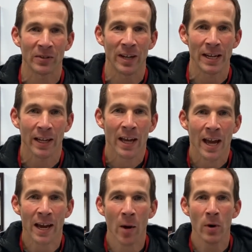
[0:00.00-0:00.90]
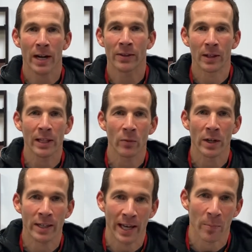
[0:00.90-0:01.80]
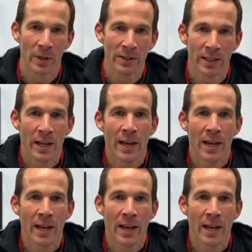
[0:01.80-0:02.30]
Nick, and I work at the Leawood campus.